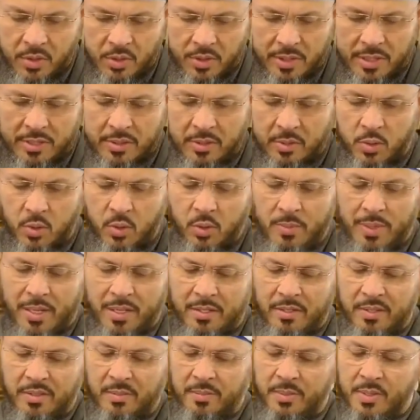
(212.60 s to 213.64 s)
in Surah
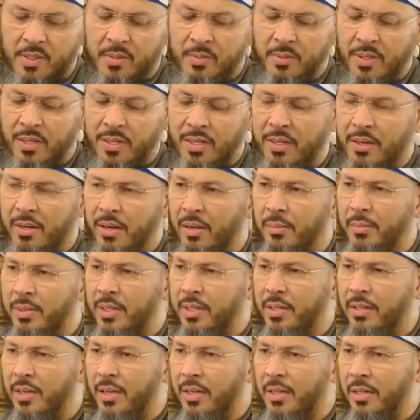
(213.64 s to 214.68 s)
Al-Zumar, Bismillah
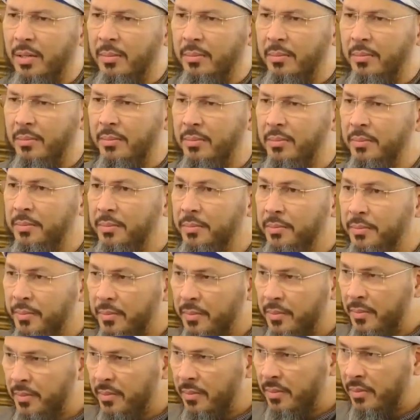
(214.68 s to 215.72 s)
Rahman Rahim.
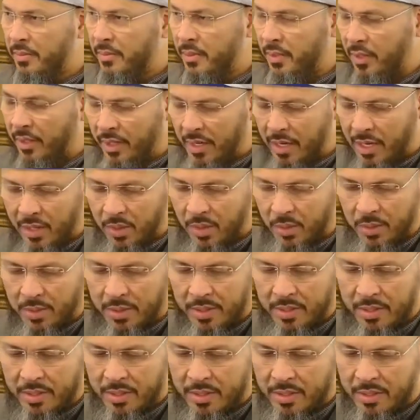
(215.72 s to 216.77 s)

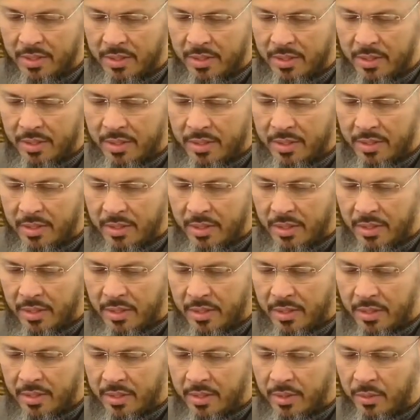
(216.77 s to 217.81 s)
Now,
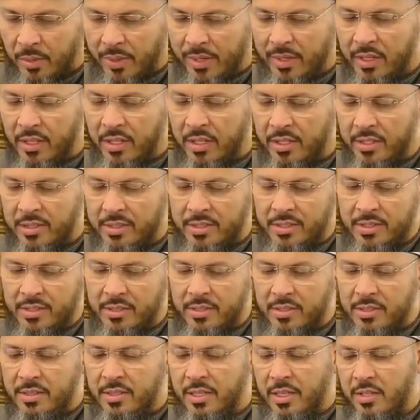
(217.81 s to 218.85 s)
when hurt
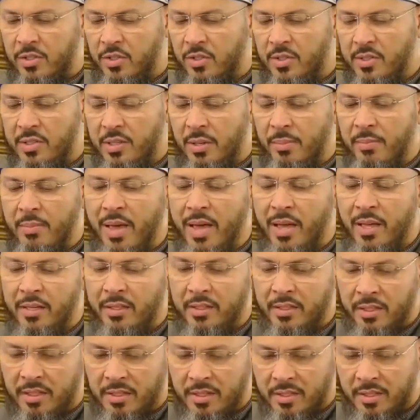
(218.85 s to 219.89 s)
touches a
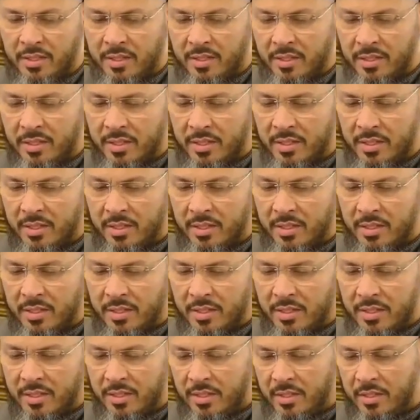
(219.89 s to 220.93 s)
man,
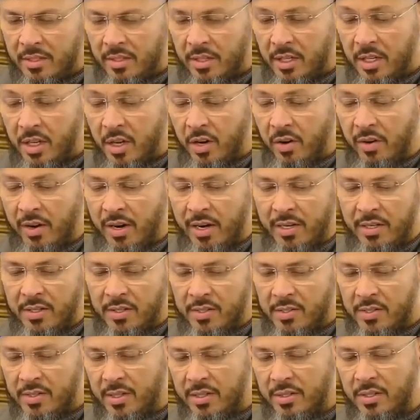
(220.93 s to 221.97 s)
he
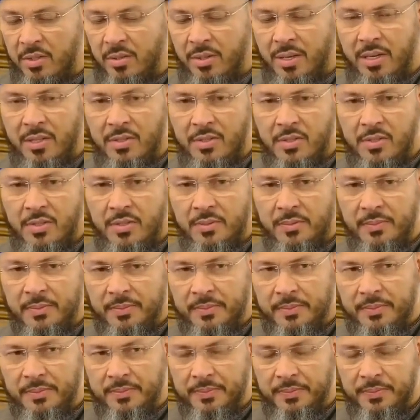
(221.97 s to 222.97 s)
cries unto us.